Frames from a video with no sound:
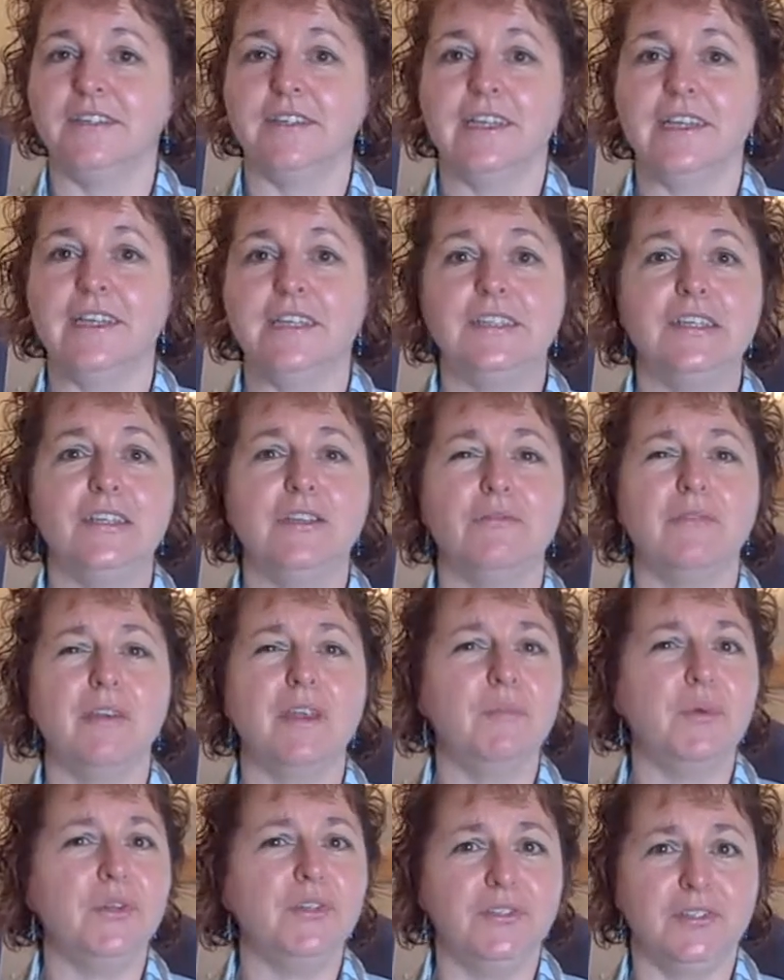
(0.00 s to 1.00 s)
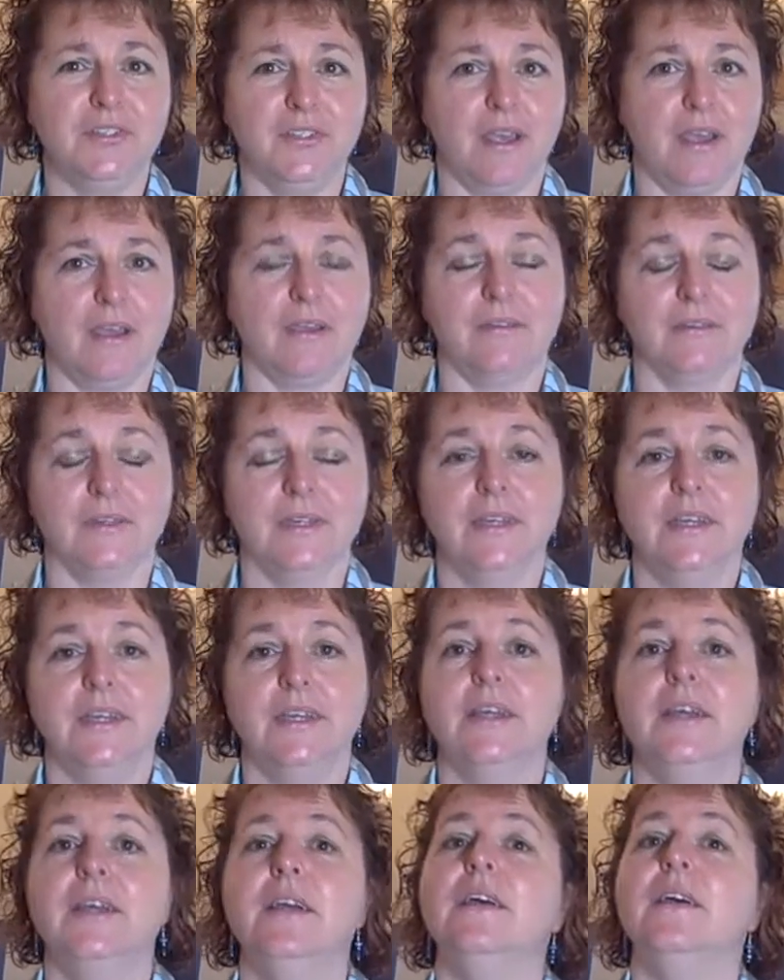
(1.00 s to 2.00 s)
deleted 3 months ago.
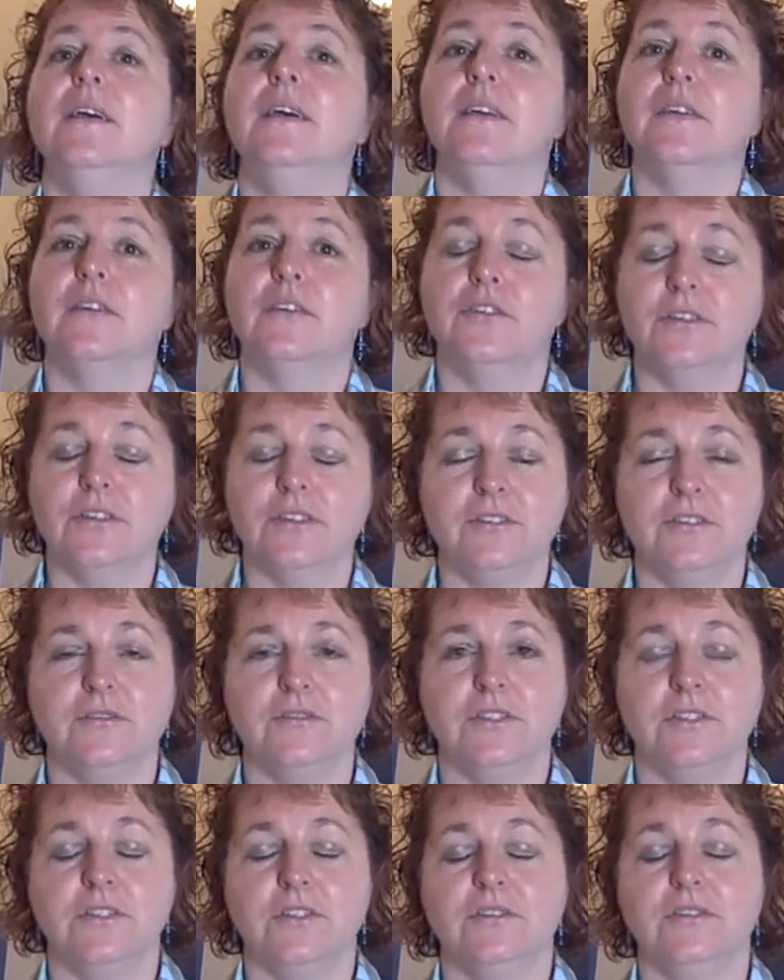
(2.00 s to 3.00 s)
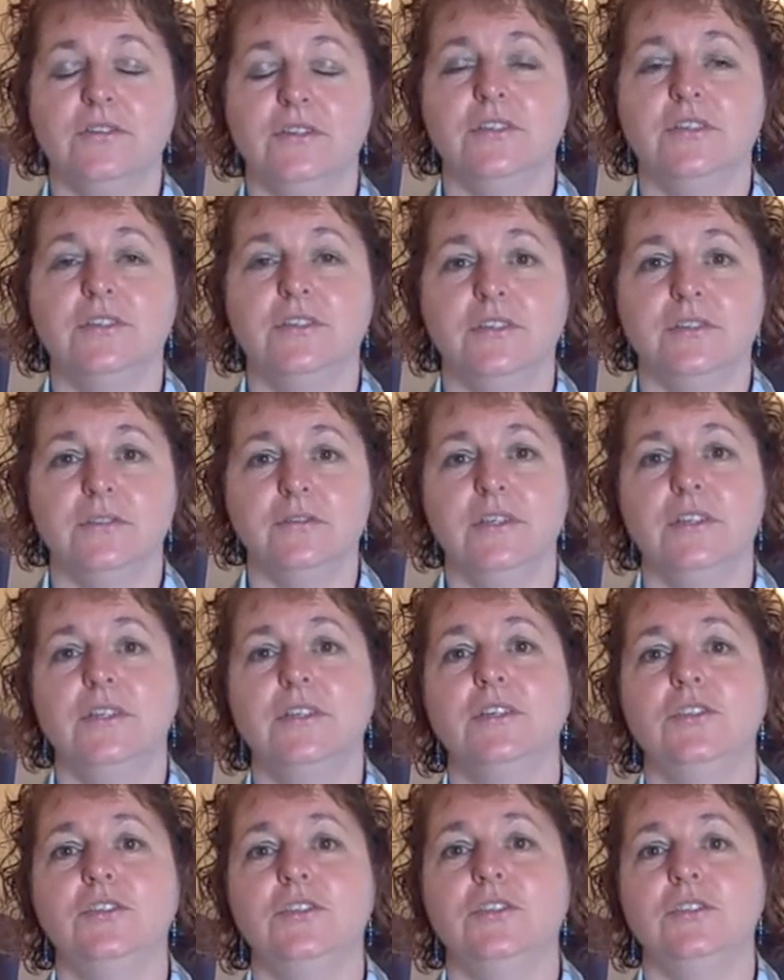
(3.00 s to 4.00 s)
Crux of the story is Sue
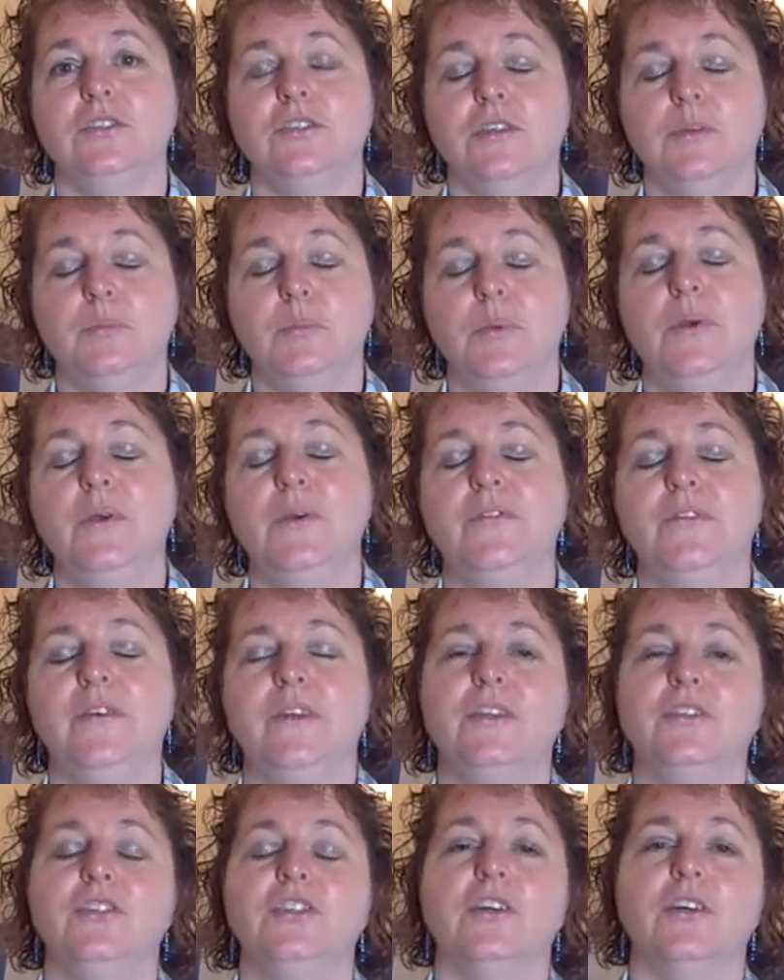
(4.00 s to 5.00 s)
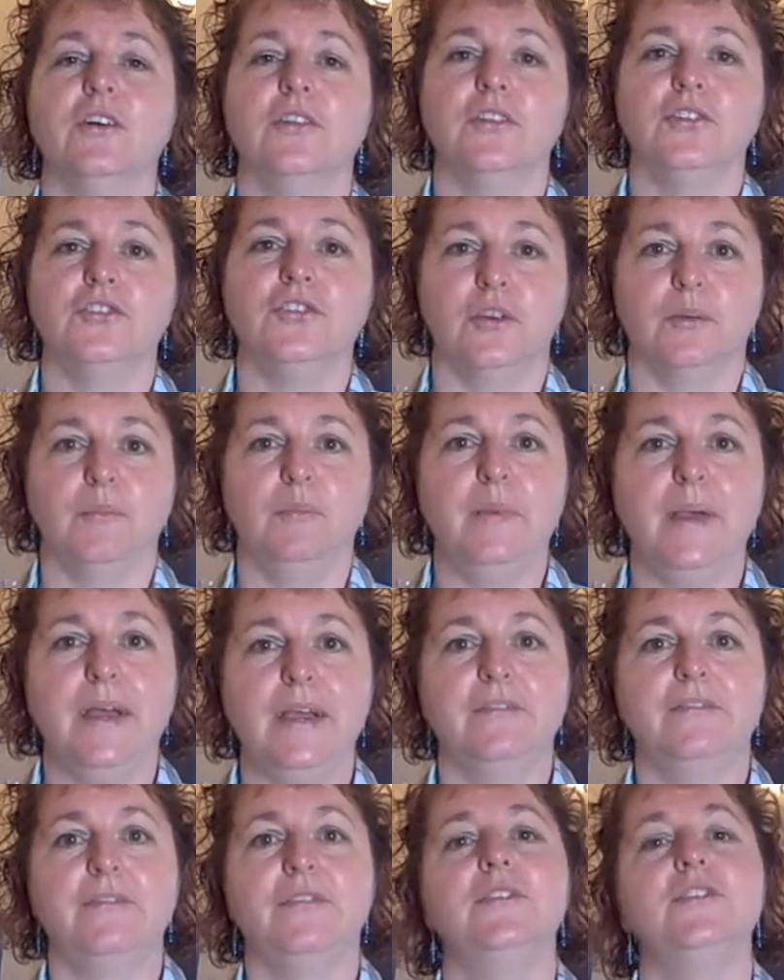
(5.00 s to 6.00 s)
did it. She's done it perfectly. She got the job
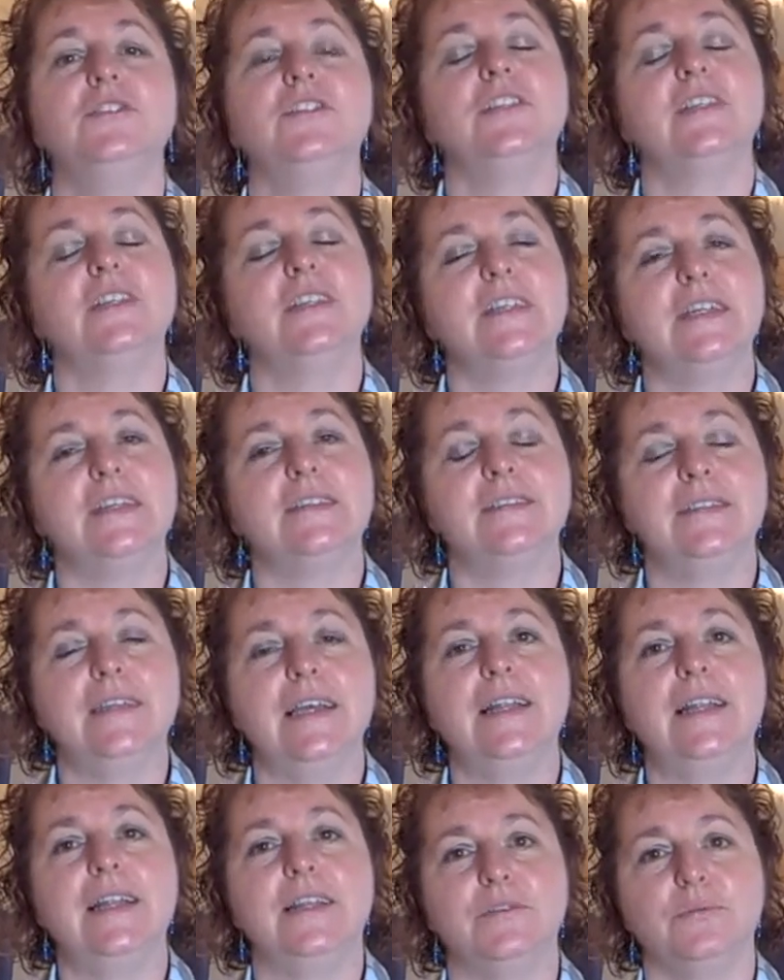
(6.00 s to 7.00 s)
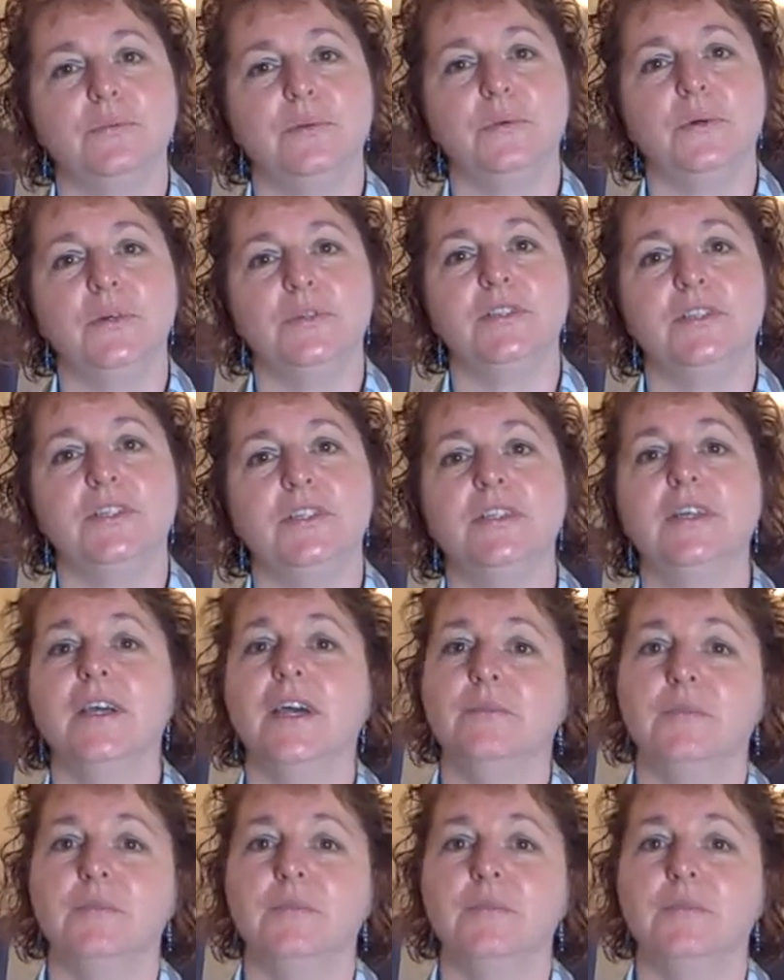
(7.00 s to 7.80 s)
back for us. She did it exactly as we wanted.